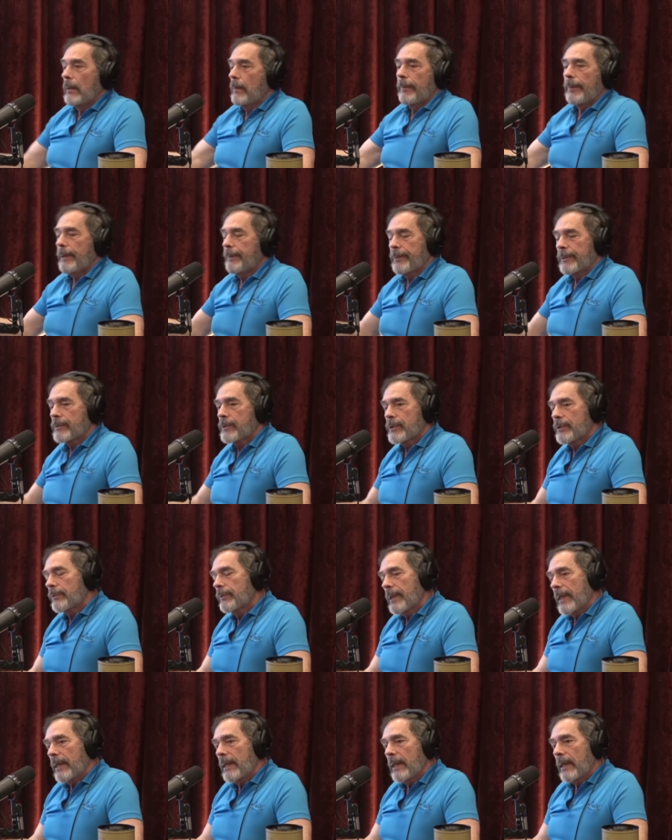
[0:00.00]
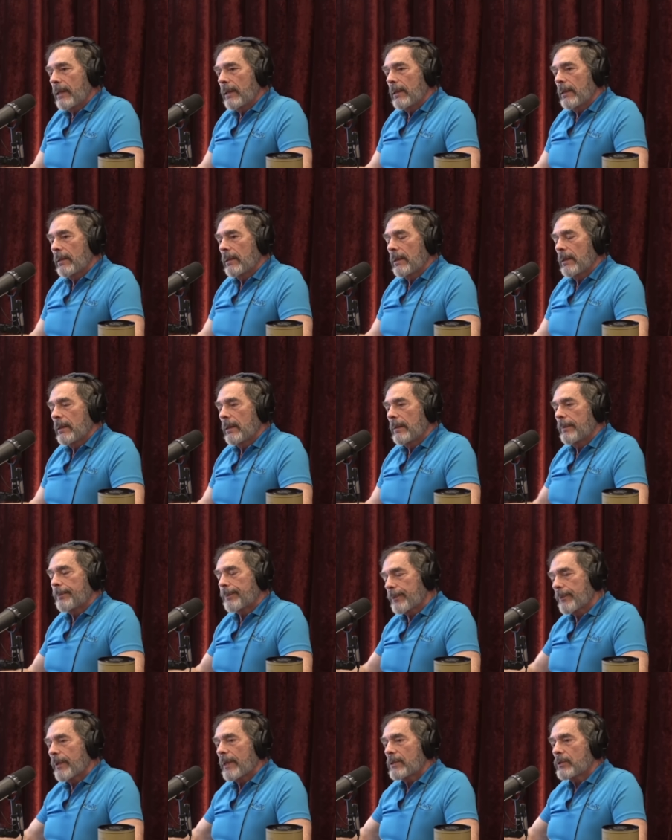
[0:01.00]
people are still getting uh,
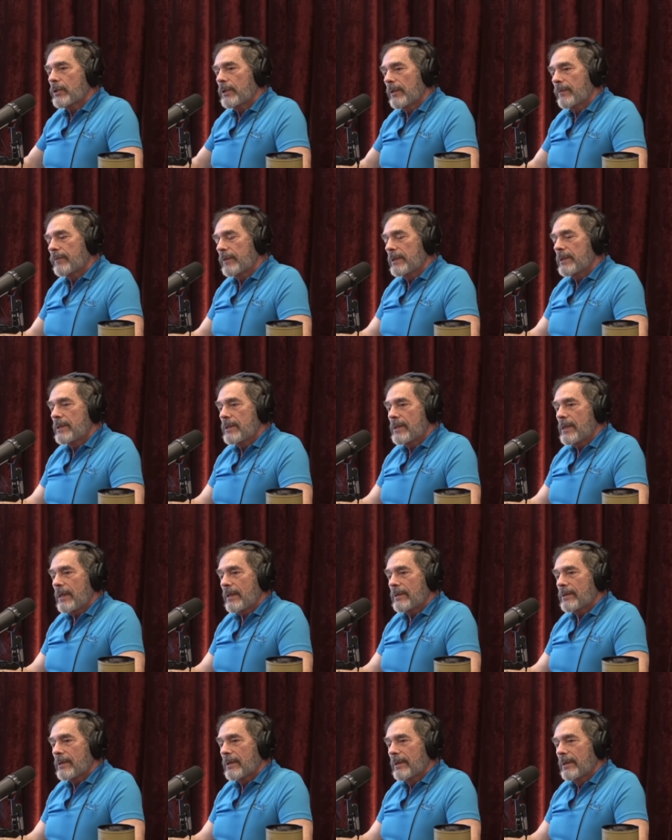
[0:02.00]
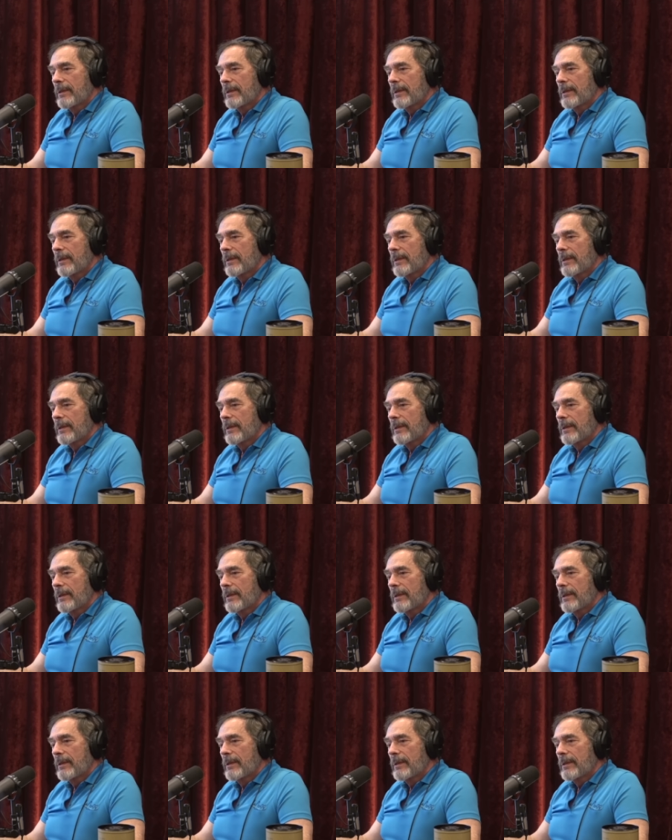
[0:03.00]
progression of the disease. I